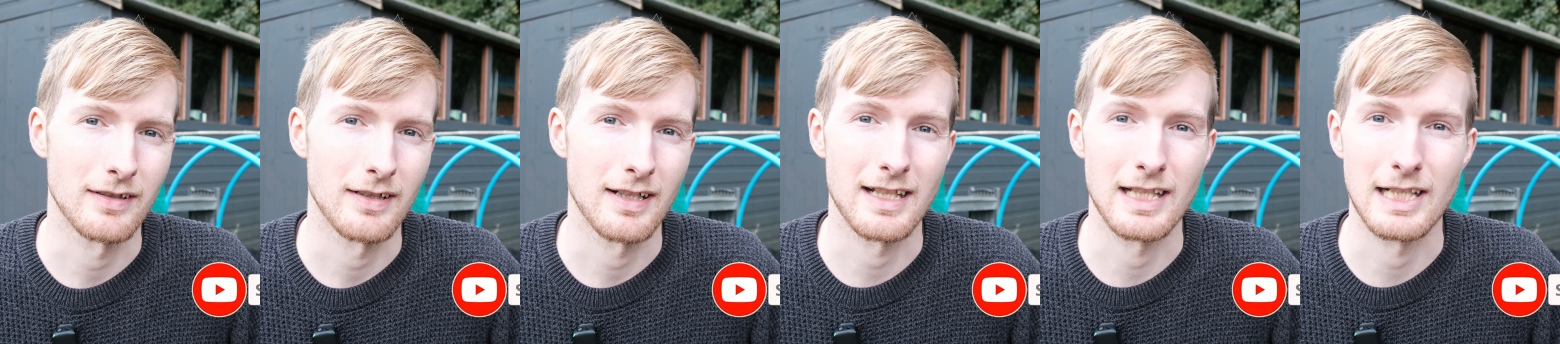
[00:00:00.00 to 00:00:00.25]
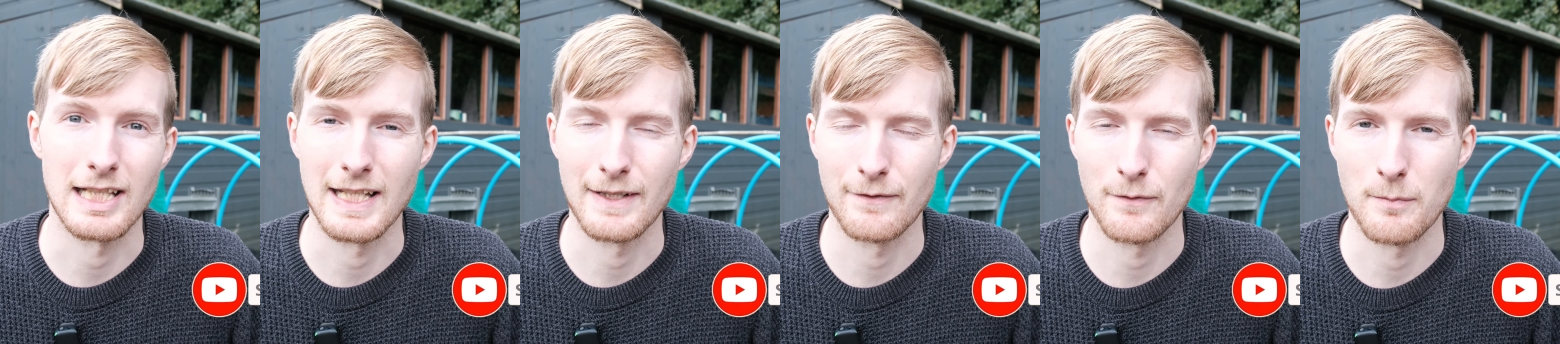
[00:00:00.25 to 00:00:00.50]

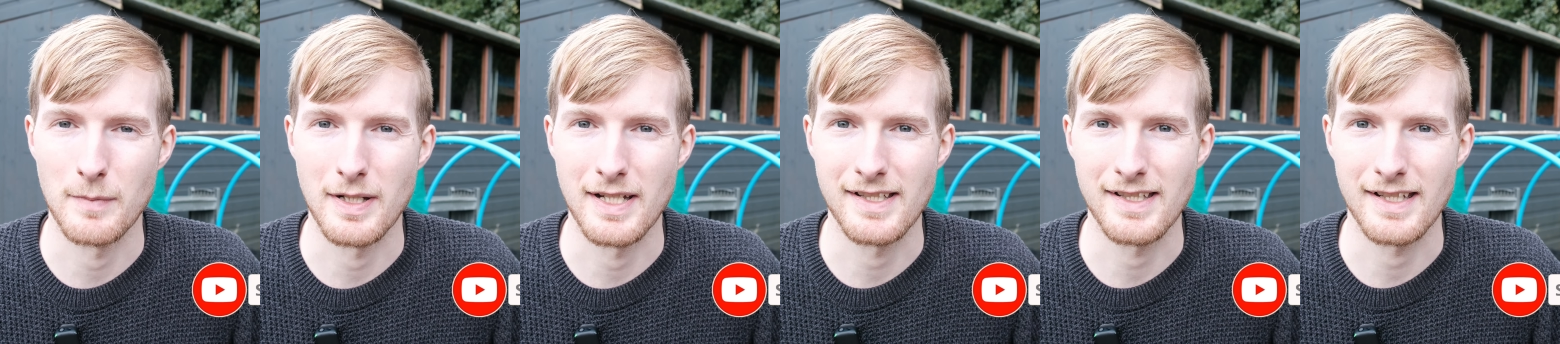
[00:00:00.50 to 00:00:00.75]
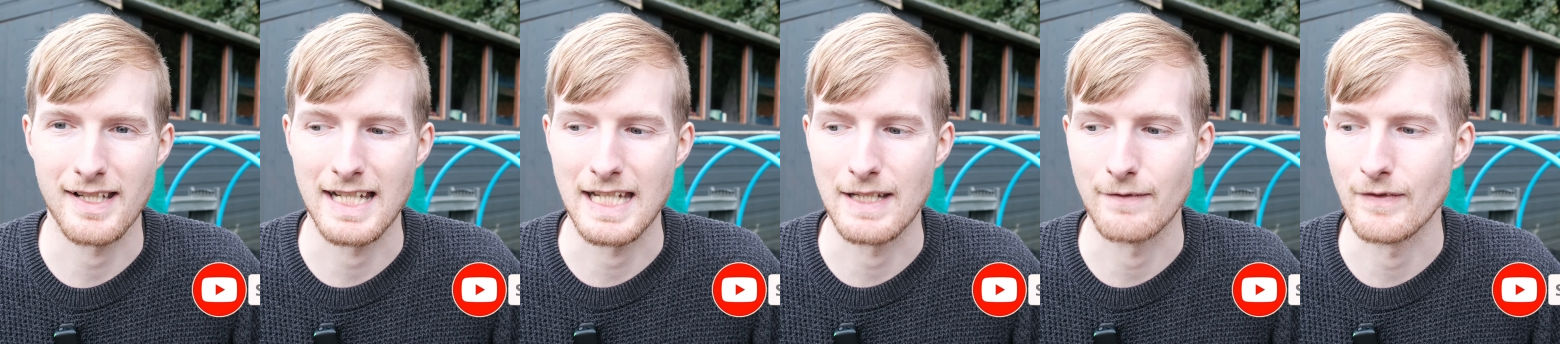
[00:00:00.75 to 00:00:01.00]
and you'll never
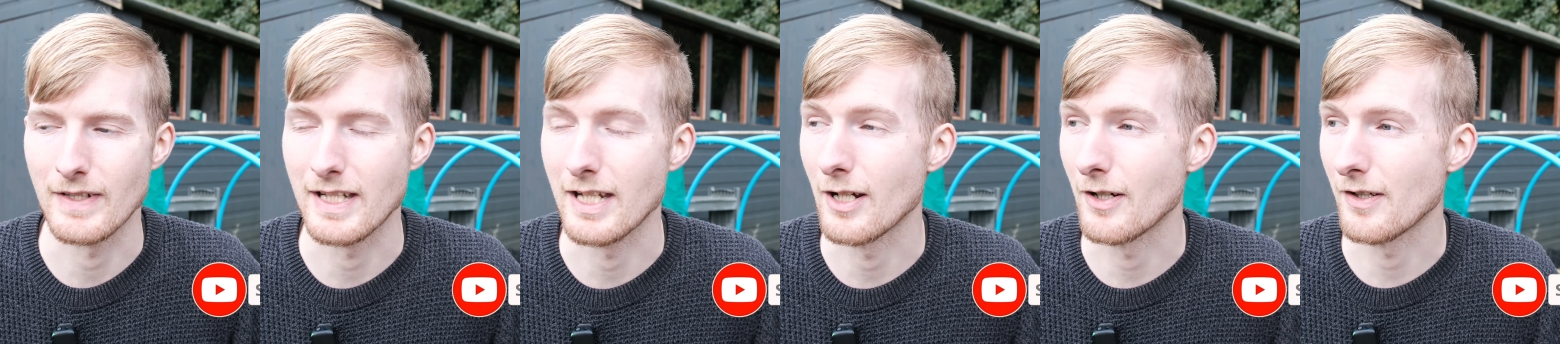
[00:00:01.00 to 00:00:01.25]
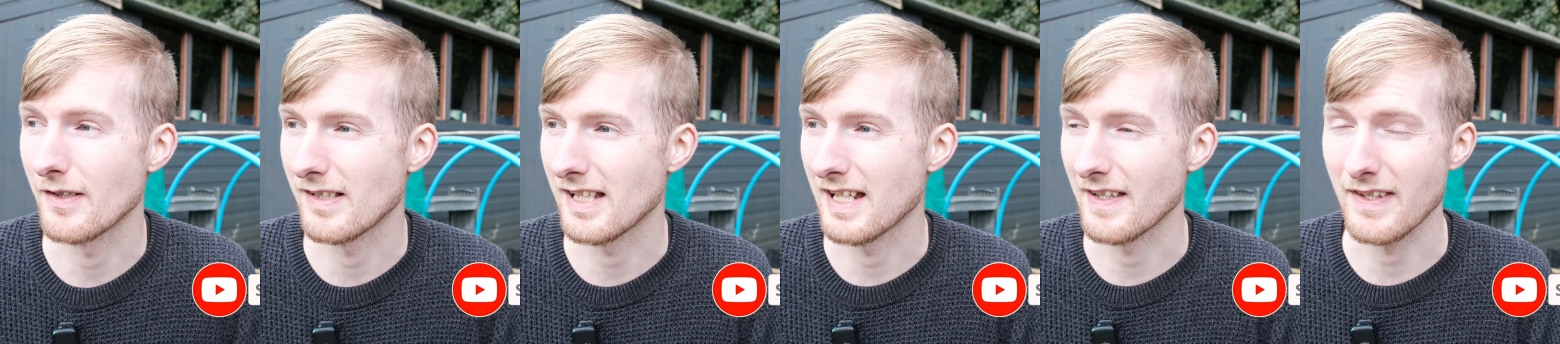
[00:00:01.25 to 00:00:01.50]
miss any
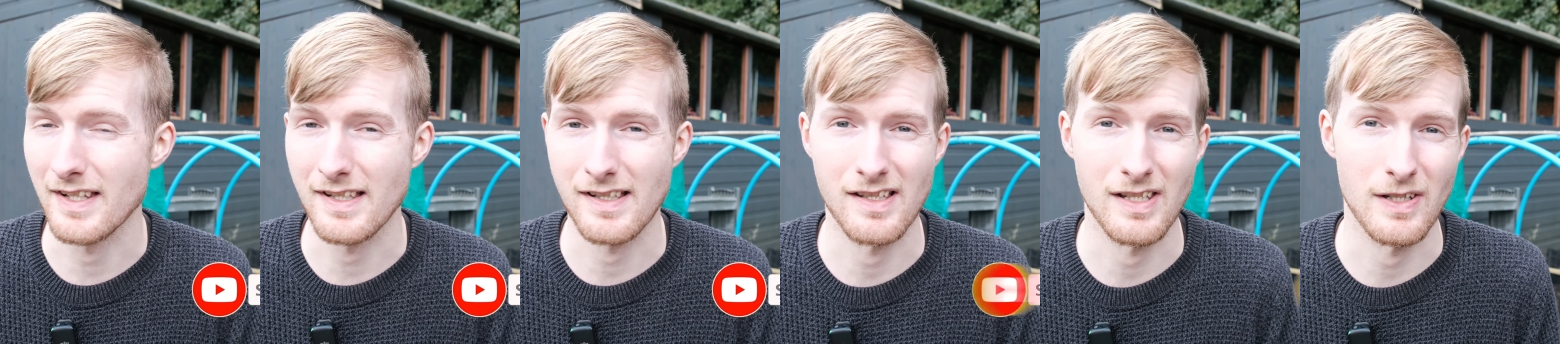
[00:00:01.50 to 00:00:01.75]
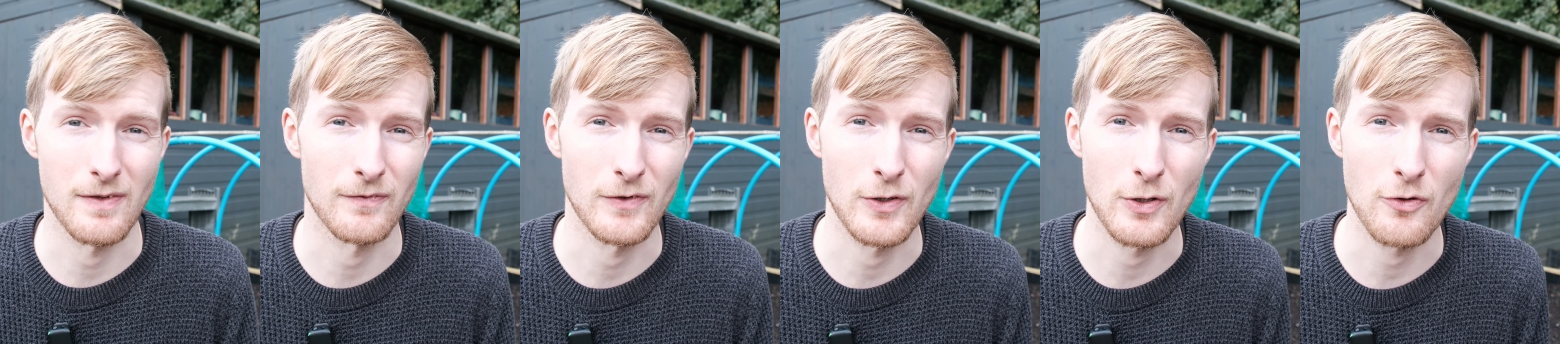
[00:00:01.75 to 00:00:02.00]
videos like this
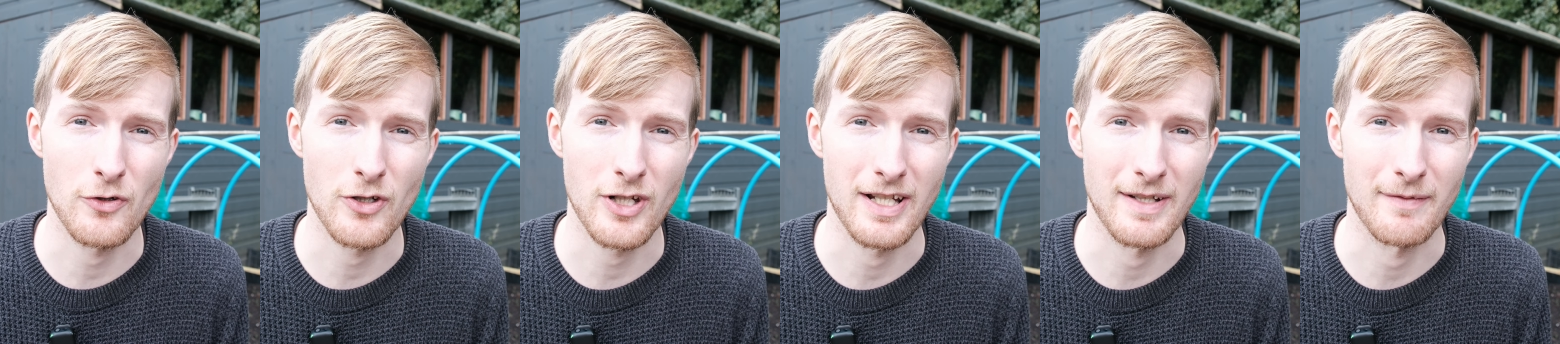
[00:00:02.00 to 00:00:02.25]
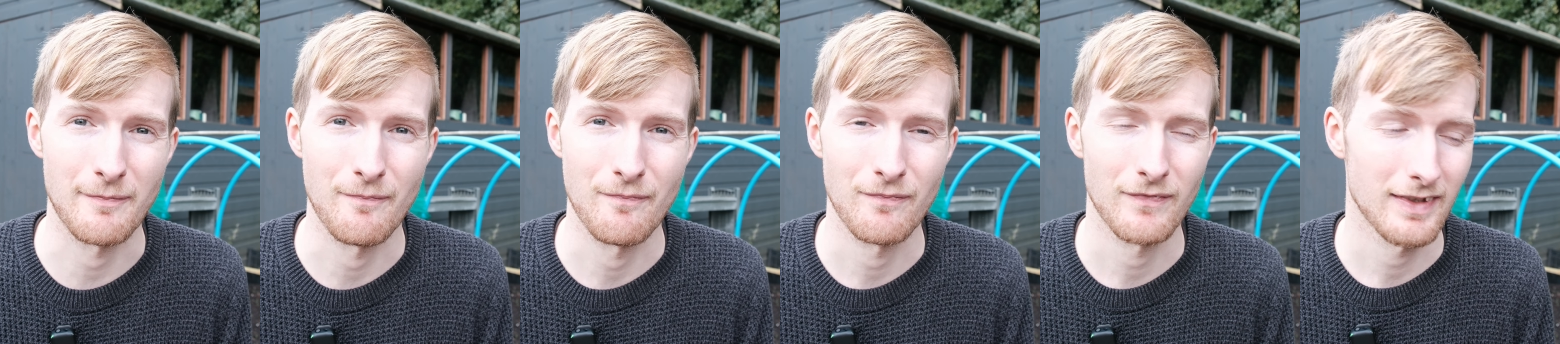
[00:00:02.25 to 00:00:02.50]
in the future.